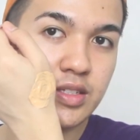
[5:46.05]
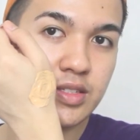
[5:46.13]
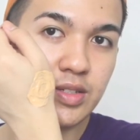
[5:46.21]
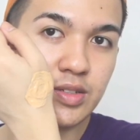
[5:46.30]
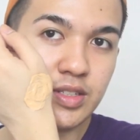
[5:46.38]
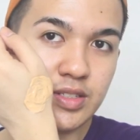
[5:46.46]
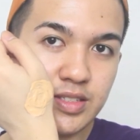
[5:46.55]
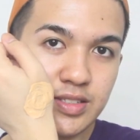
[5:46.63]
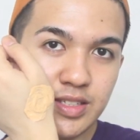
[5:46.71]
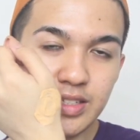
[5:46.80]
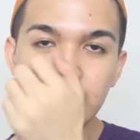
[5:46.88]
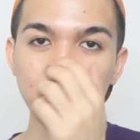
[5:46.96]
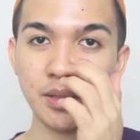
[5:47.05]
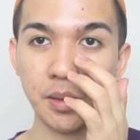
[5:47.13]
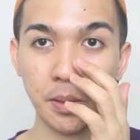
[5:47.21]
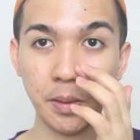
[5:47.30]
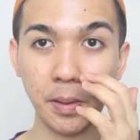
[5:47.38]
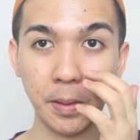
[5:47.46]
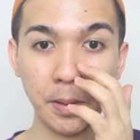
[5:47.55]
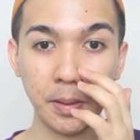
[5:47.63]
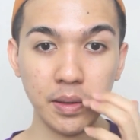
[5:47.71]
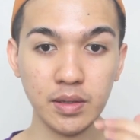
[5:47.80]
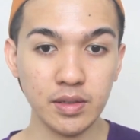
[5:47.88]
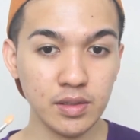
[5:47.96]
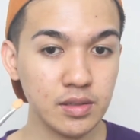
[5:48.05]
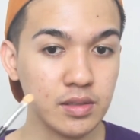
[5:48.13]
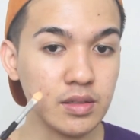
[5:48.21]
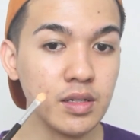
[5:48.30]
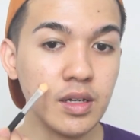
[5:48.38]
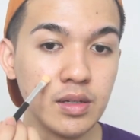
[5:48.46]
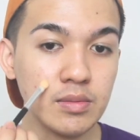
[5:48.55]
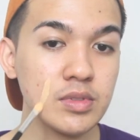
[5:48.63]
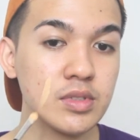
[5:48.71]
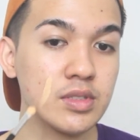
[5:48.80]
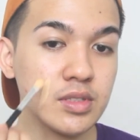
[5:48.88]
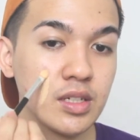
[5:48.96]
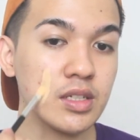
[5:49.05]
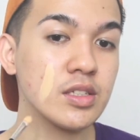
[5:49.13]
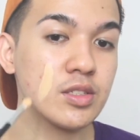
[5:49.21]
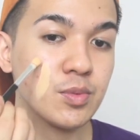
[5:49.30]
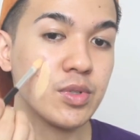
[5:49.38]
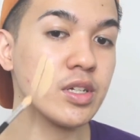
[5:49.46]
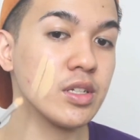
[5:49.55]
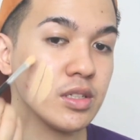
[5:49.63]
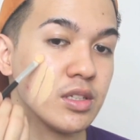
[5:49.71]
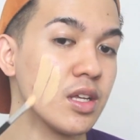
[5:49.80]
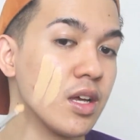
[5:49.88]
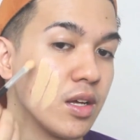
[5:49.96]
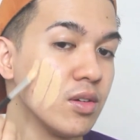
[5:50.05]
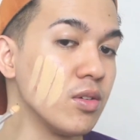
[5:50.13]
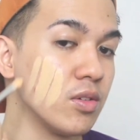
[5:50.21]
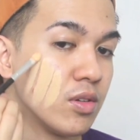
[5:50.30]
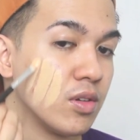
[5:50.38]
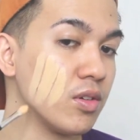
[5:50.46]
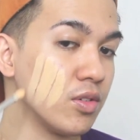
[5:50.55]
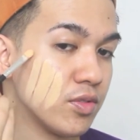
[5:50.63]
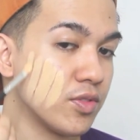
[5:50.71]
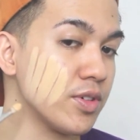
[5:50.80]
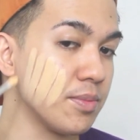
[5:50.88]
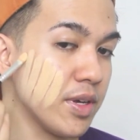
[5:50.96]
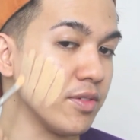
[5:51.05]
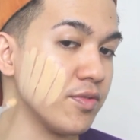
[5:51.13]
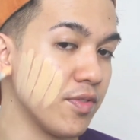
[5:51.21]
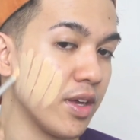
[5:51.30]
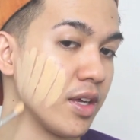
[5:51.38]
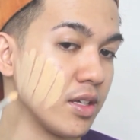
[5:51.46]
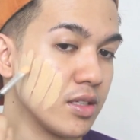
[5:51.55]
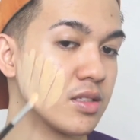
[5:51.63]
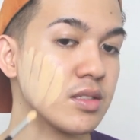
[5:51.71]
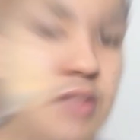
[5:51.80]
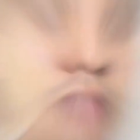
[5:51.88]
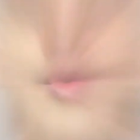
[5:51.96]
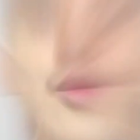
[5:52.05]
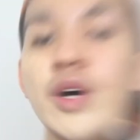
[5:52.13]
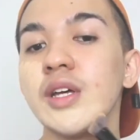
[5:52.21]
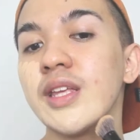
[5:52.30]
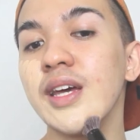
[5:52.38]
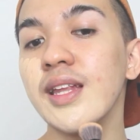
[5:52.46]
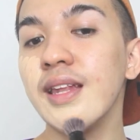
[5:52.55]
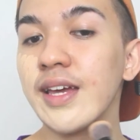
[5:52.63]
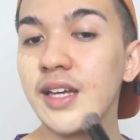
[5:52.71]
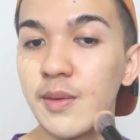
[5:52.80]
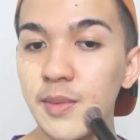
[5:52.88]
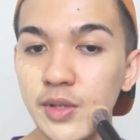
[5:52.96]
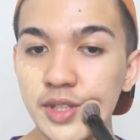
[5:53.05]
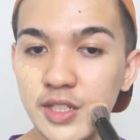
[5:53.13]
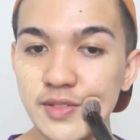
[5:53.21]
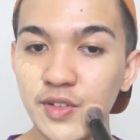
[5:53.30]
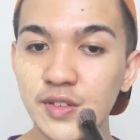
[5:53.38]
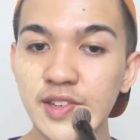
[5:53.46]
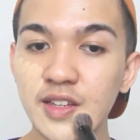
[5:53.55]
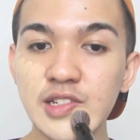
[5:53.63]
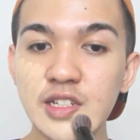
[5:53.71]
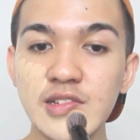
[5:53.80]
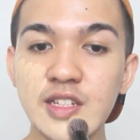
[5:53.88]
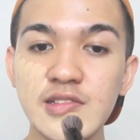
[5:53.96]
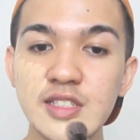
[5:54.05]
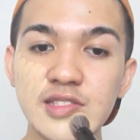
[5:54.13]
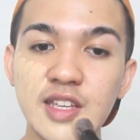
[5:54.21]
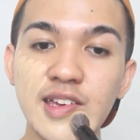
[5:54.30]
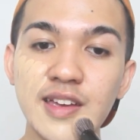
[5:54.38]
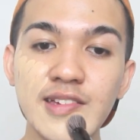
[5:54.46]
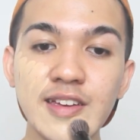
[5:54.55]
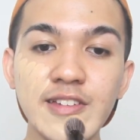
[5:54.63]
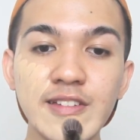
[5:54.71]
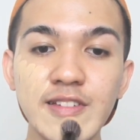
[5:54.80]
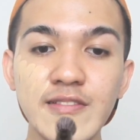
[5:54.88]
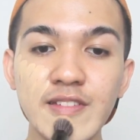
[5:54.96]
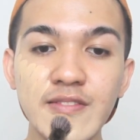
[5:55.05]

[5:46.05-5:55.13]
So, this is it. I'm just gonna spread it now all over my face. What I like about this foundation is that